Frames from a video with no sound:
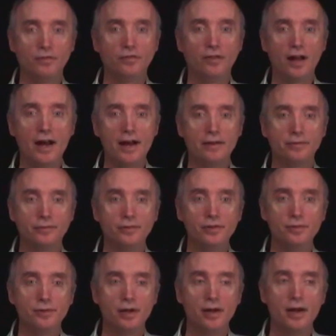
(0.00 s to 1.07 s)
flattened.
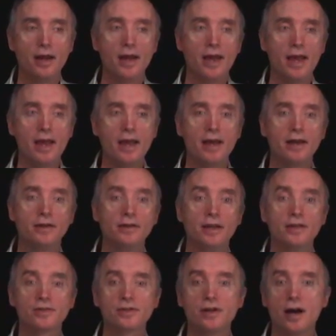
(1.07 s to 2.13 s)
And
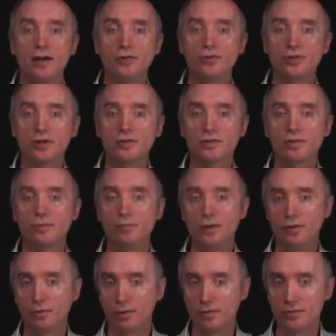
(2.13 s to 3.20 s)
it's not just the
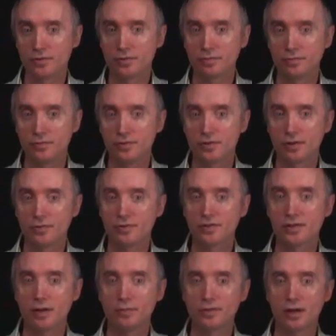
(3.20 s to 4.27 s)
minerals. So
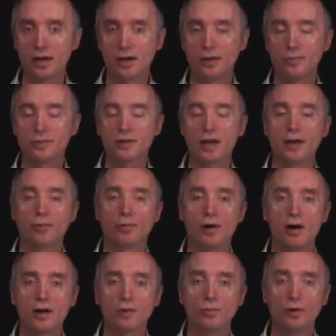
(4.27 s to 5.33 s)
sometimes a
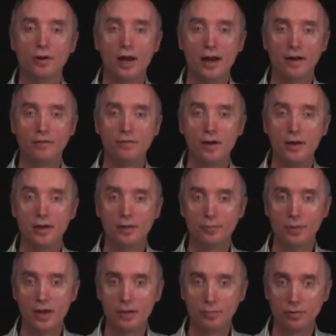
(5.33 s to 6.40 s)
rock will have
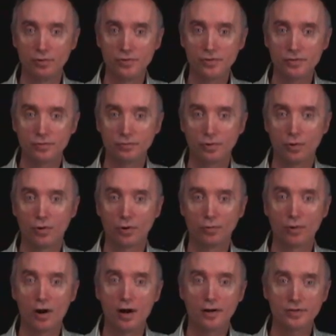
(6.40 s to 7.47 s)
pebbles or
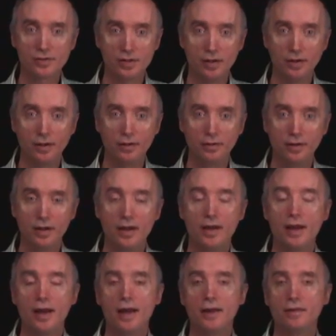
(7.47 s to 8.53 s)
rocks in it,
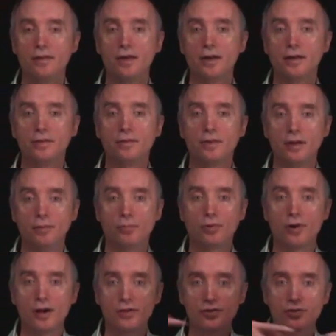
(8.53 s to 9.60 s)
and then the
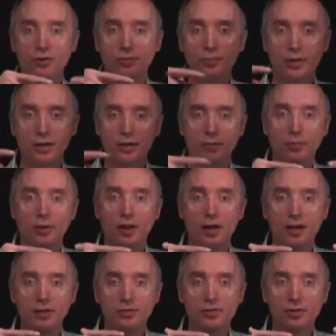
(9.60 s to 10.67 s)
pressure being
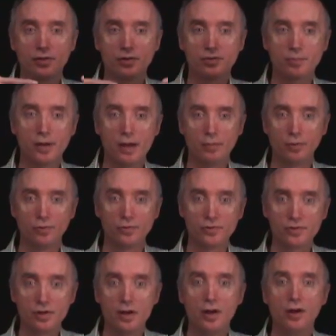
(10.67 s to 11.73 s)
applied to those
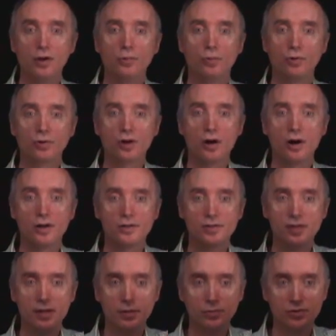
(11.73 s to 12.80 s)
pebbles will cause
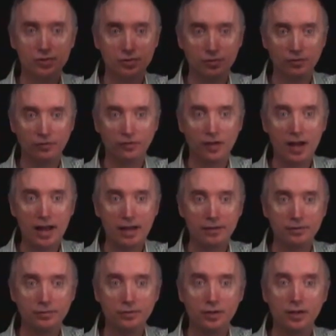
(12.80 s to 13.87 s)
them to
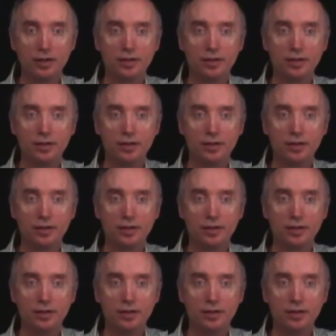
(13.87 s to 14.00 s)
flatten.